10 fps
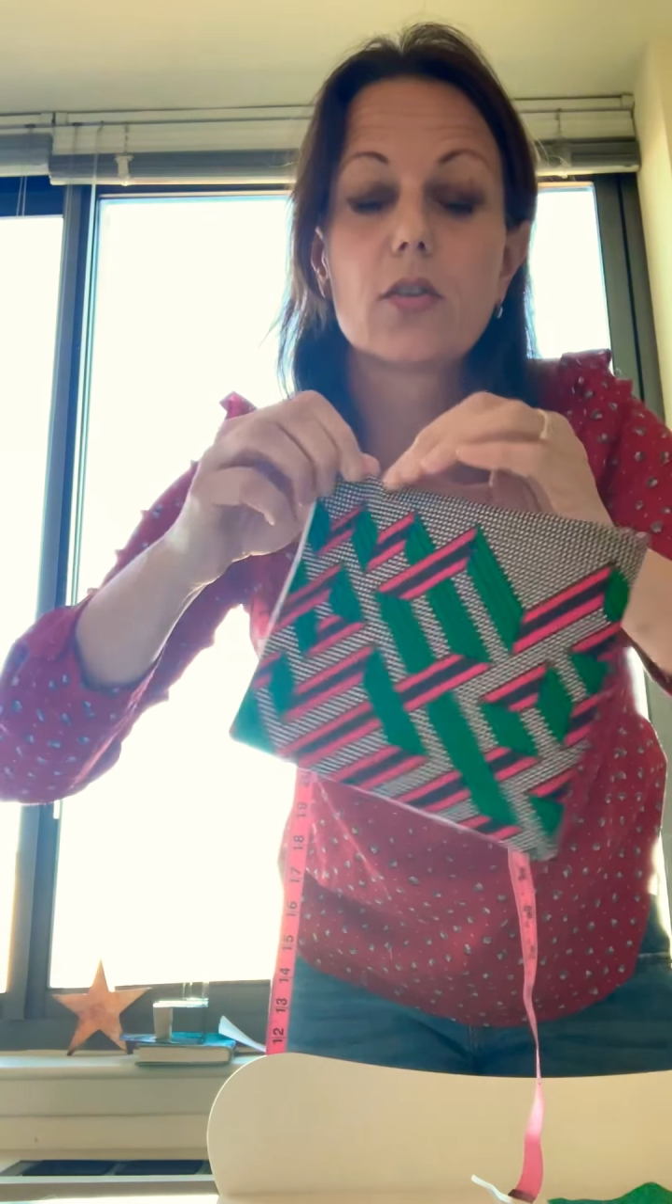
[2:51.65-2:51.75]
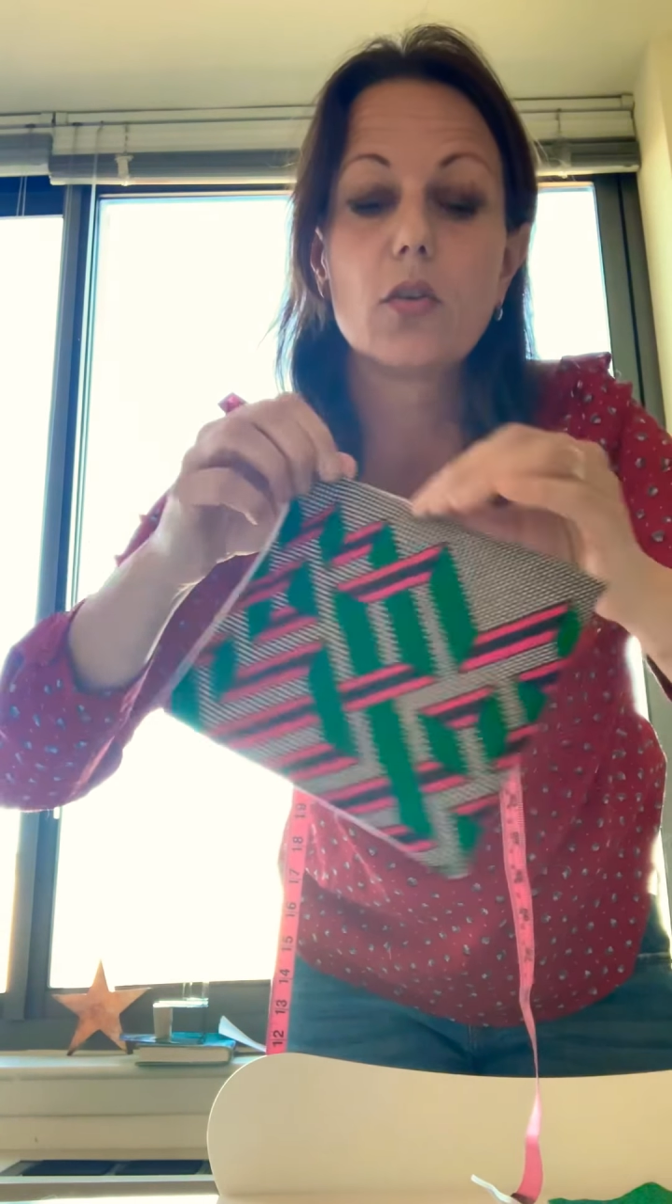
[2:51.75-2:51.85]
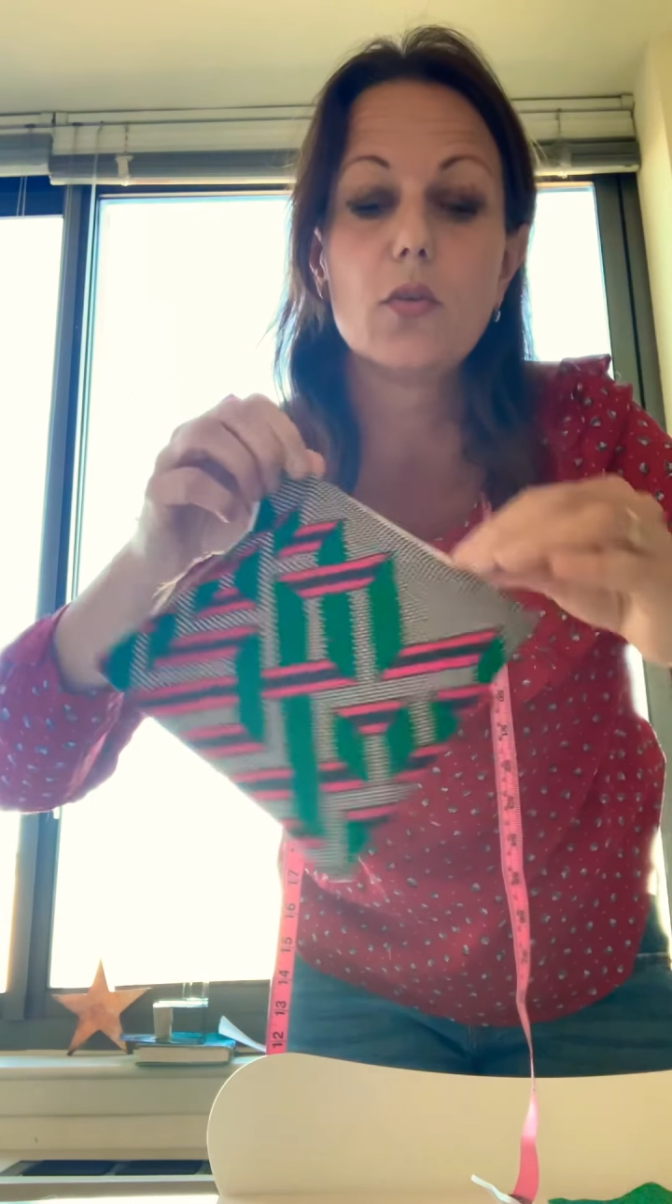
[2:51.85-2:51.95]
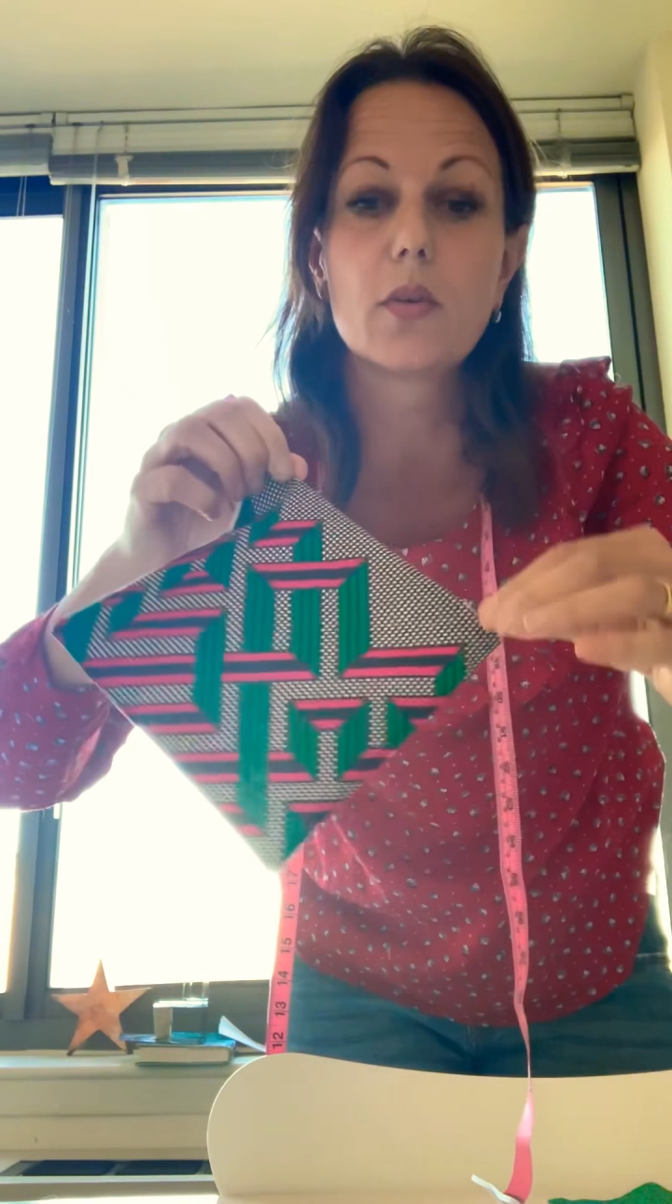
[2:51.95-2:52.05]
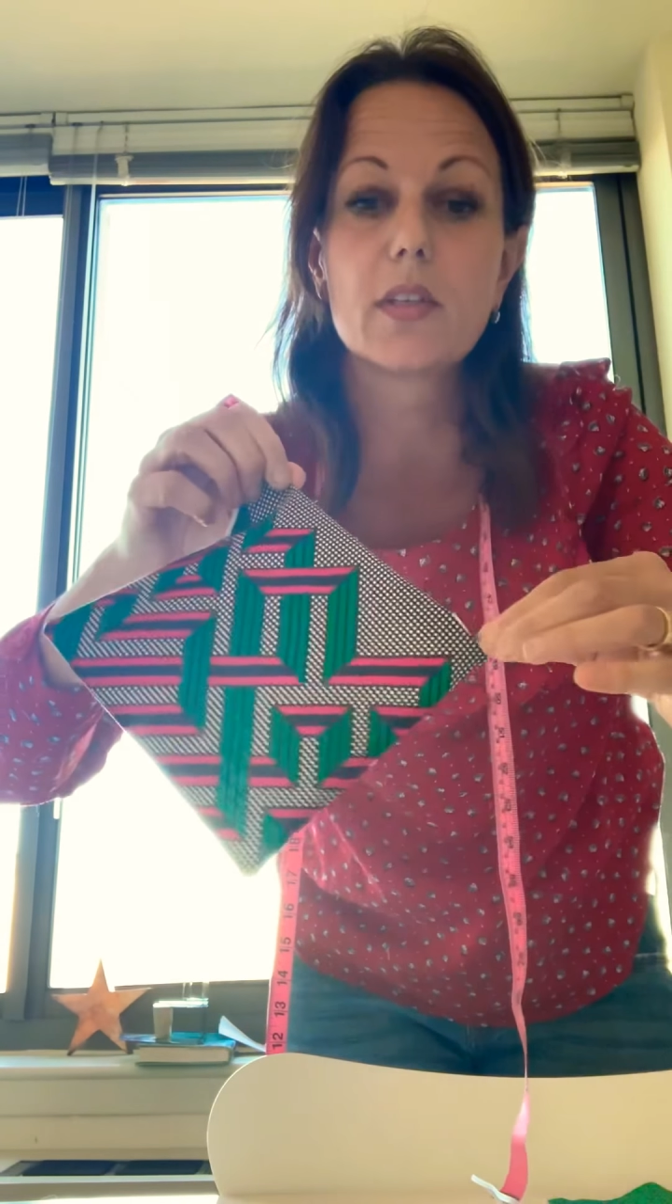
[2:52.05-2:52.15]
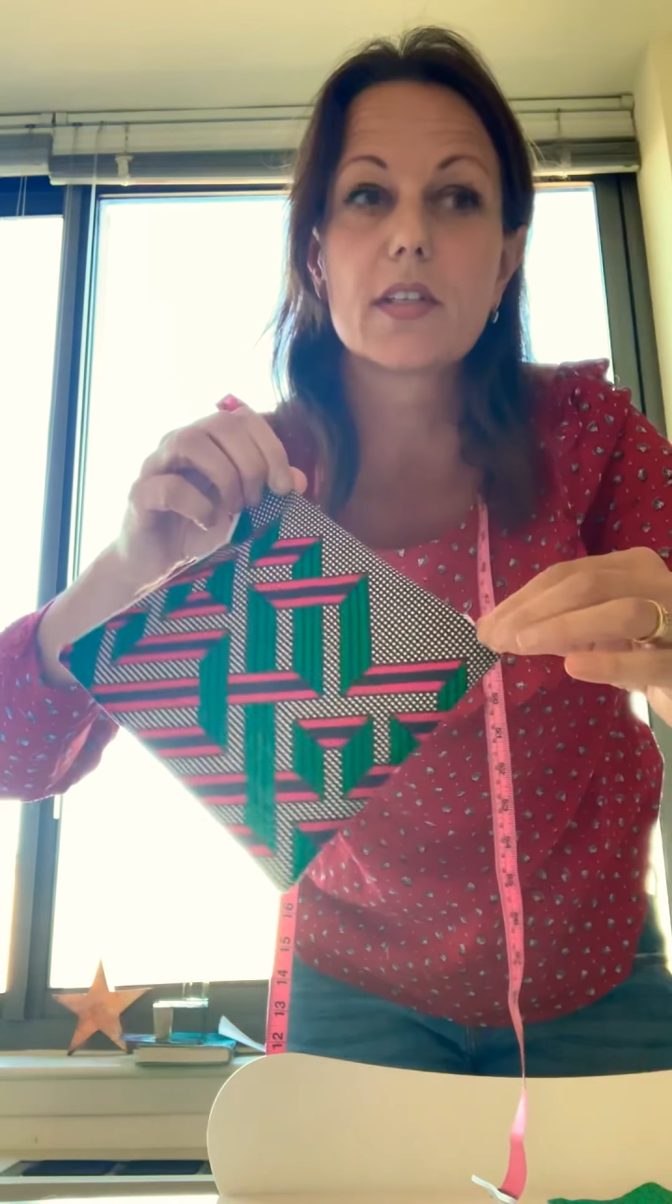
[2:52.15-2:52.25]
so you can